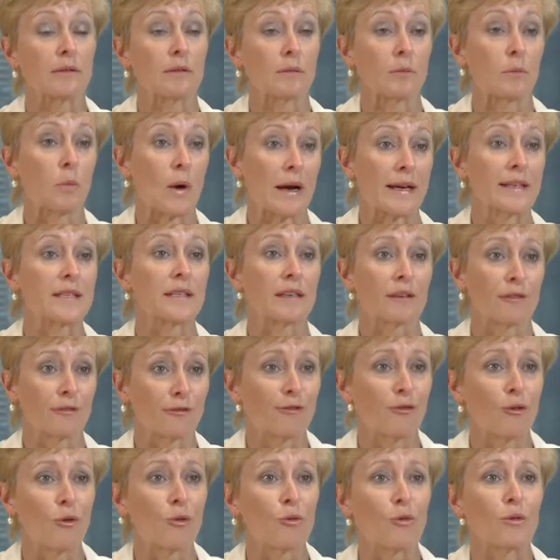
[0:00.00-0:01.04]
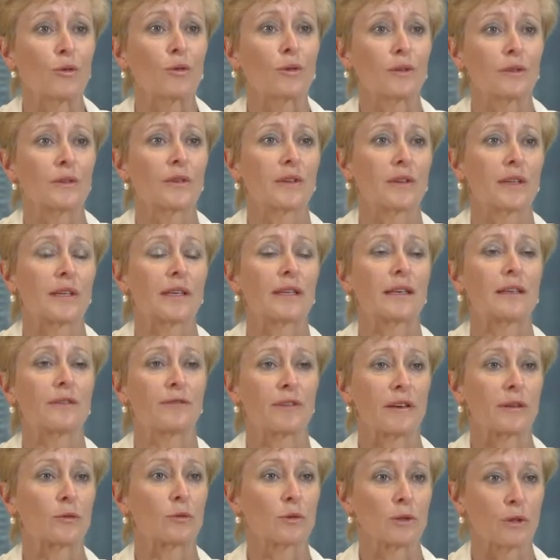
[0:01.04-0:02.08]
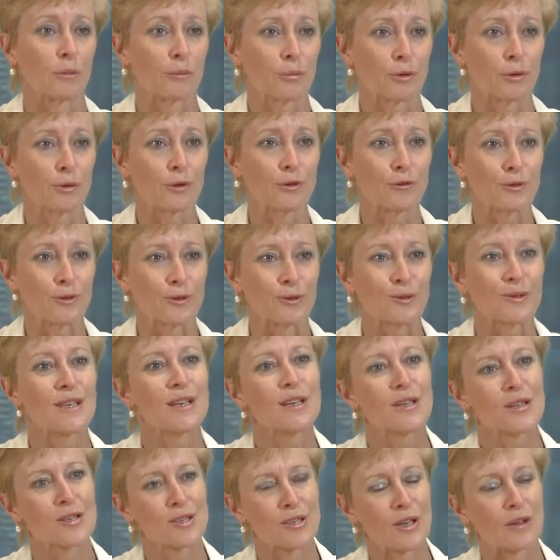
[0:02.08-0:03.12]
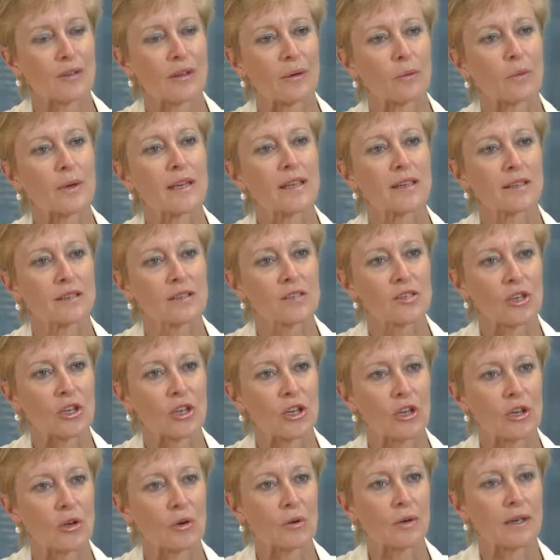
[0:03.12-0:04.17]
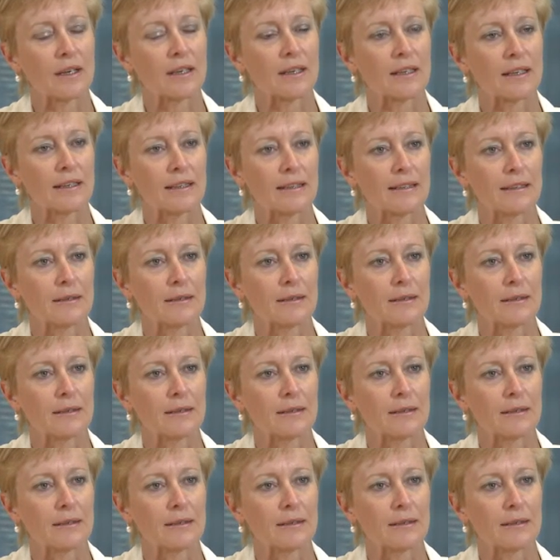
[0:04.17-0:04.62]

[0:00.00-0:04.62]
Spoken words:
waiting for the federal approval so that we can secure